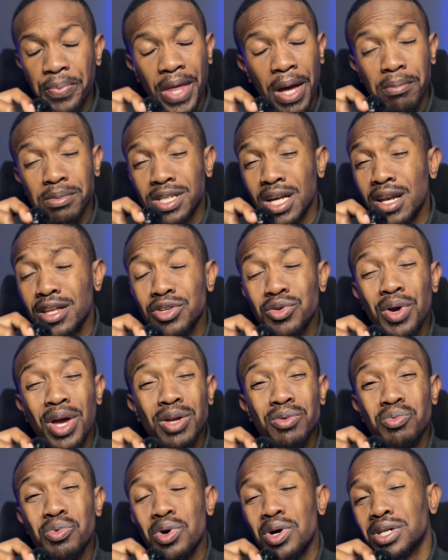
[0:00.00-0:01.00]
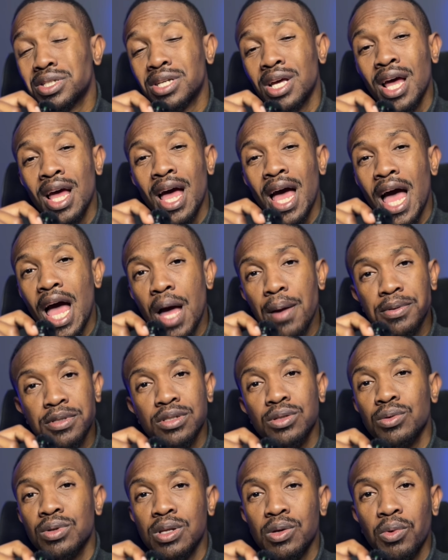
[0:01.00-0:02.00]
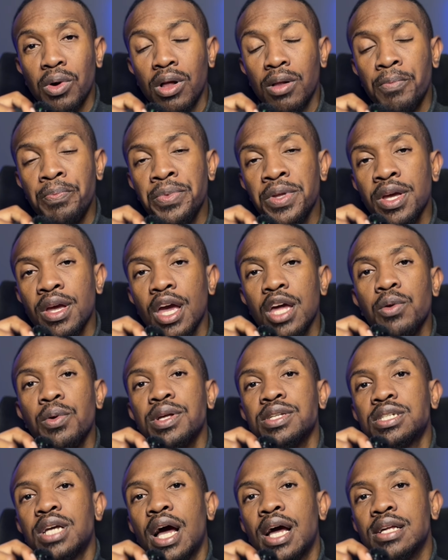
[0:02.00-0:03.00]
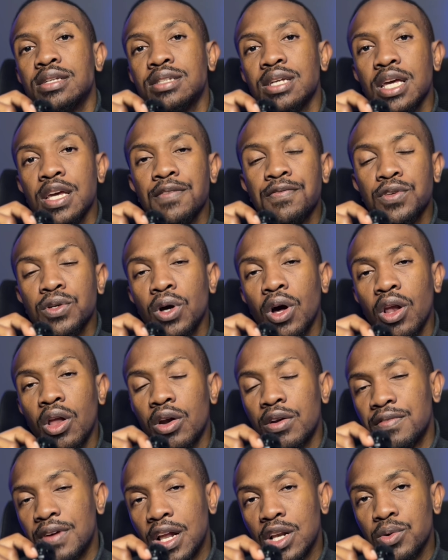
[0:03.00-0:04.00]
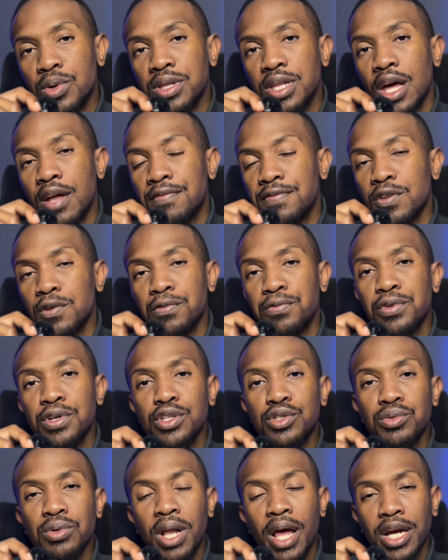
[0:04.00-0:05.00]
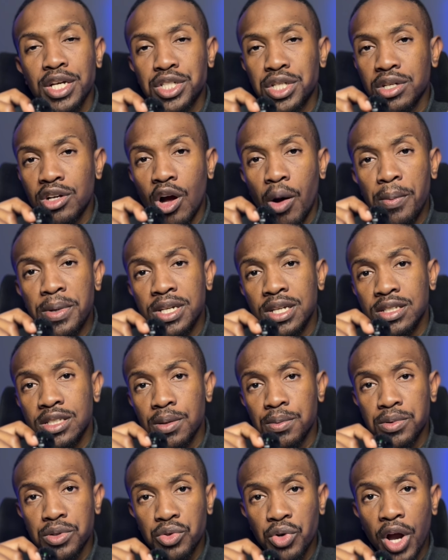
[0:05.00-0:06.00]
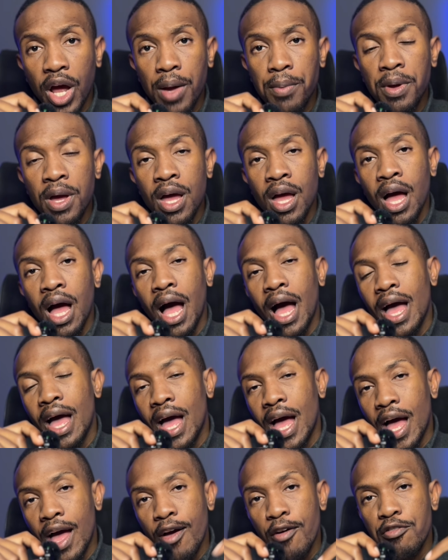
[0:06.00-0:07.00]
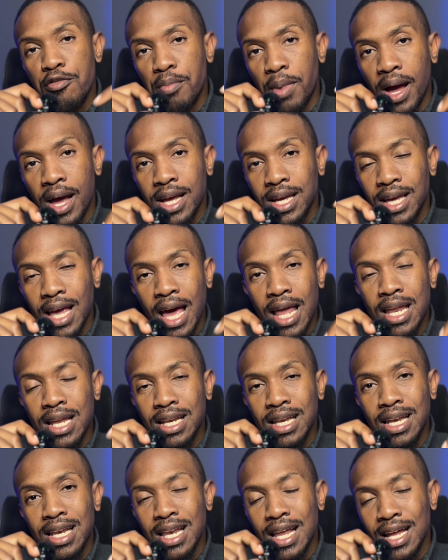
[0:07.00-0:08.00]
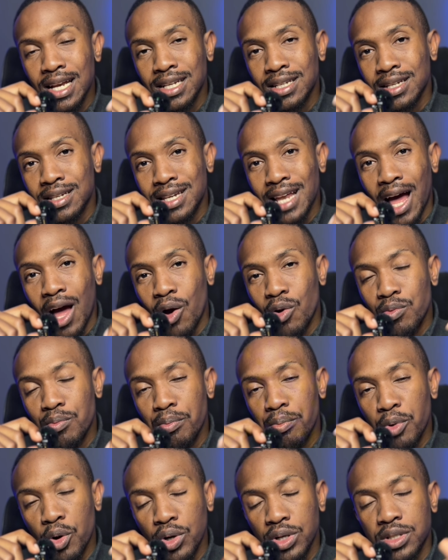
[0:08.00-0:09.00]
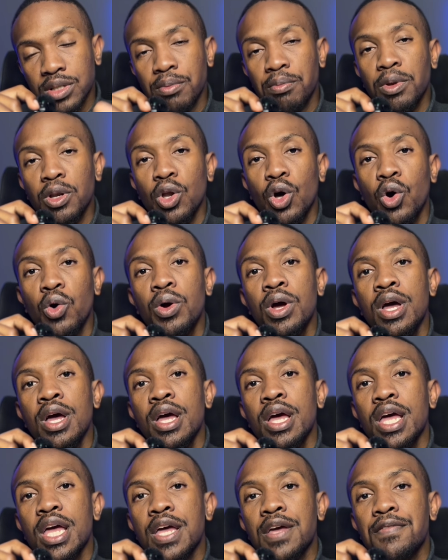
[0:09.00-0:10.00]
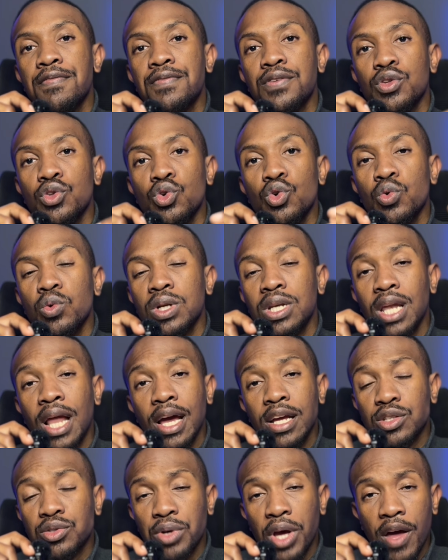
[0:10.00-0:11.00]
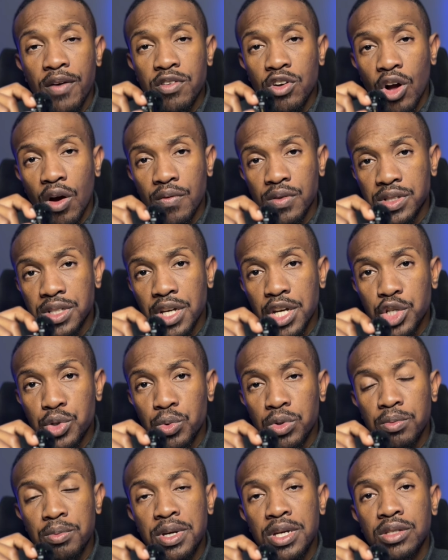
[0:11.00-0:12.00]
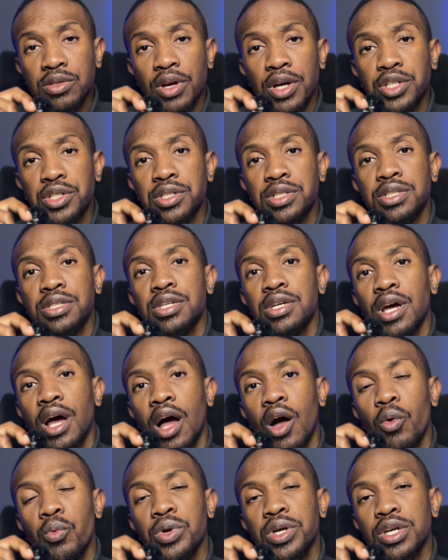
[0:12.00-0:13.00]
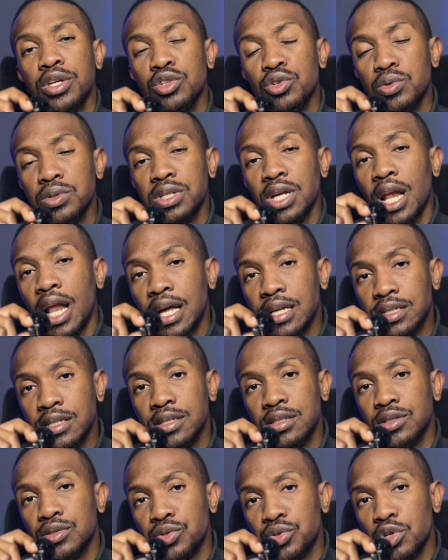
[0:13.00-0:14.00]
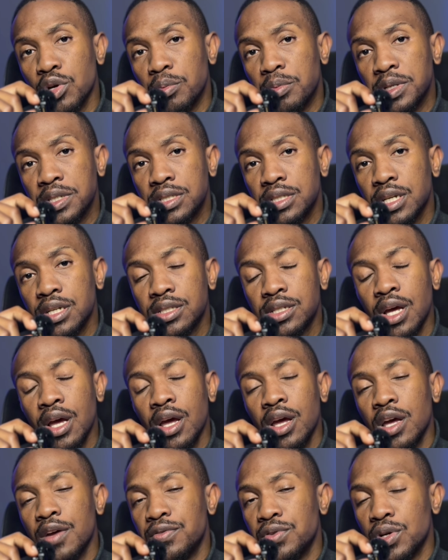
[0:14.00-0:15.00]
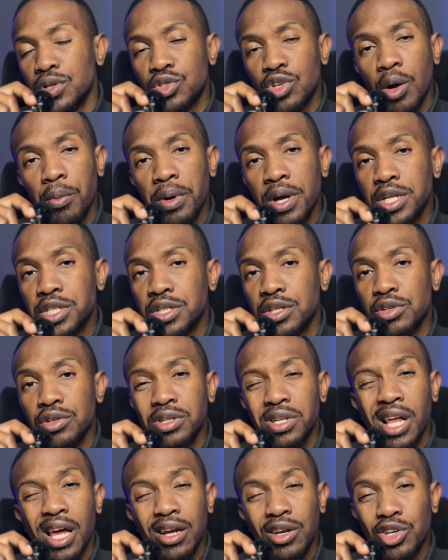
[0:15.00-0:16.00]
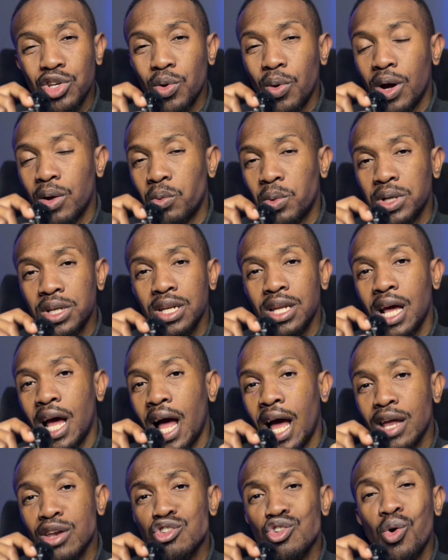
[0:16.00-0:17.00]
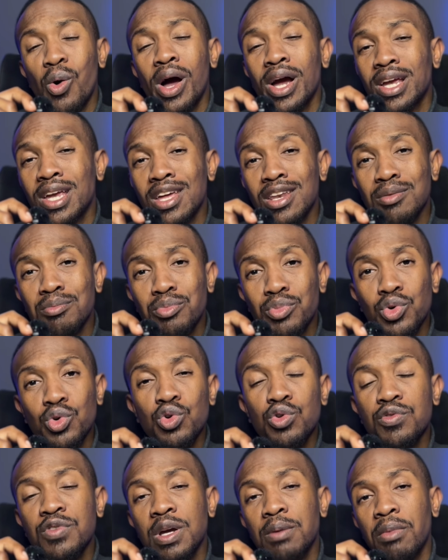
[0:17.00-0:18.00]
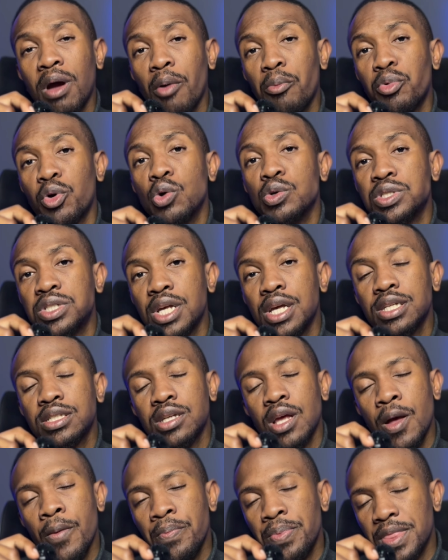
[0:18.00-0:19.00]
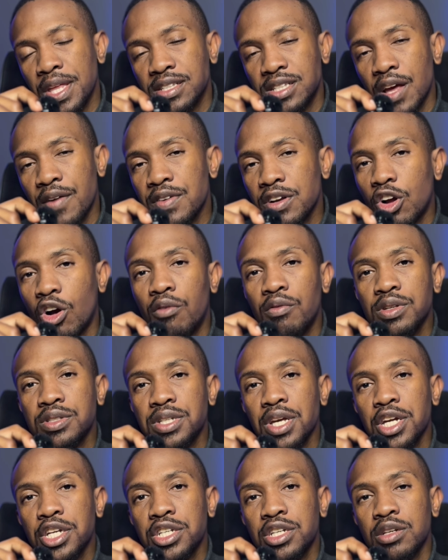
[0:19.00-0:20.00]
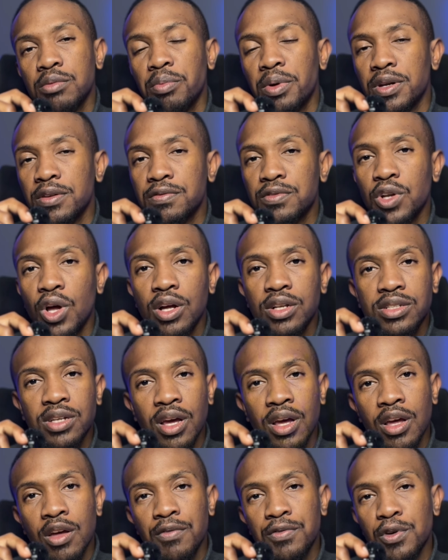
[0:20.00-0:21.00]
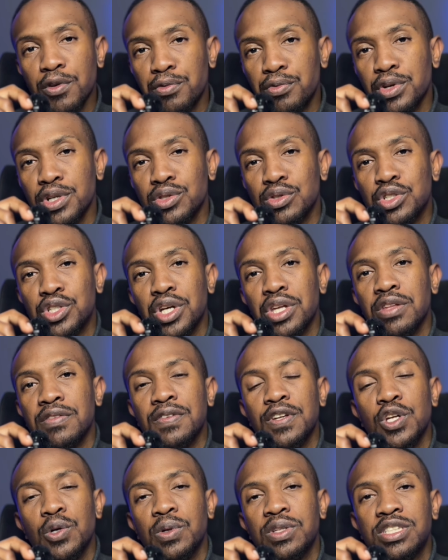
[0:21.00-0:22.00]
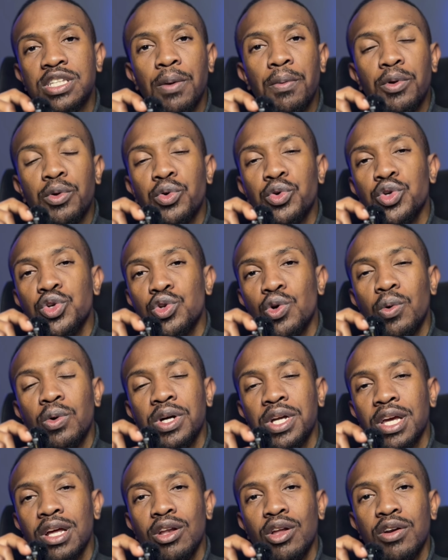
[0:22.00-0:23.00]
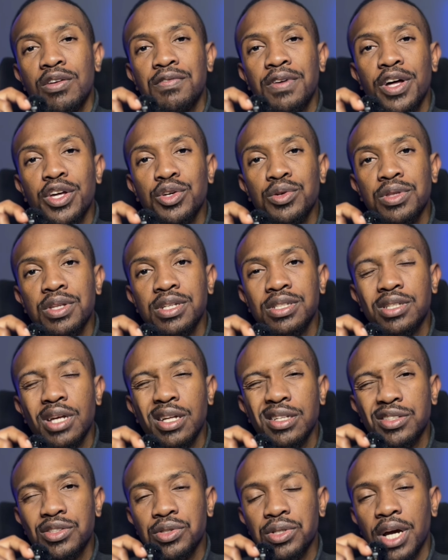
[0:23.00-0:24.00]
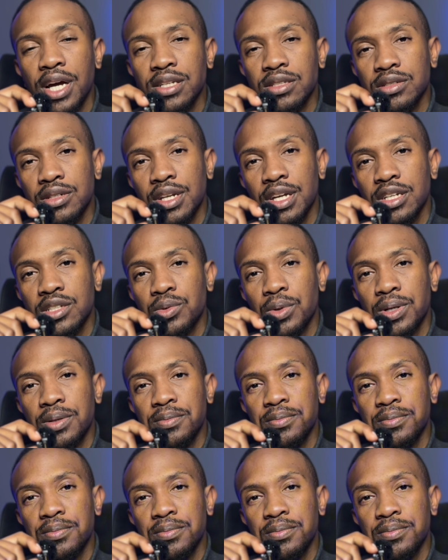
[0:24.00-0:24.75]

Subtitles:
I'm telling you, it works absolutely well. Anyways, guys, if you got a lot of value in that, feel free to like, share, comment, and subscribe. I have my Calendly linked down, booked below, if you would like to have a conversation with me to actually see how we can utilize this into your business. If you're a top agent and you're like, you know what, Wandile, I know I can improve in my process, let's have a conversation. But if not, feel free to share the video with someone who you know will get a lot of value in this. I'll see you guys in the next one.